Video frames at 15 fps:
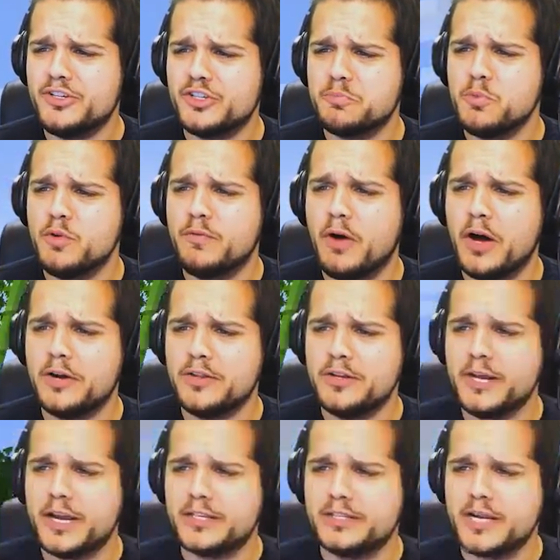just move on to the
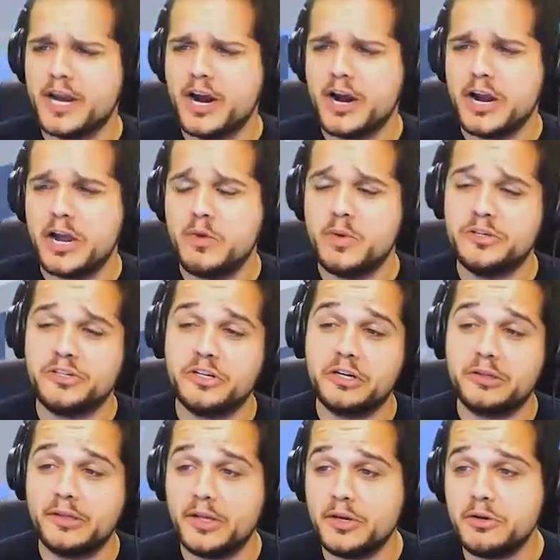next area, which
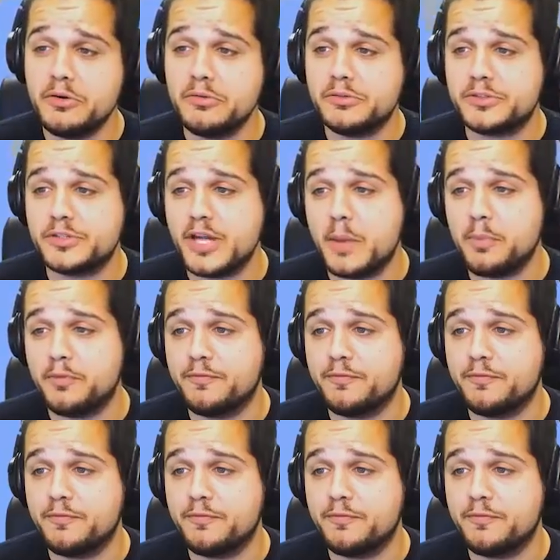includes number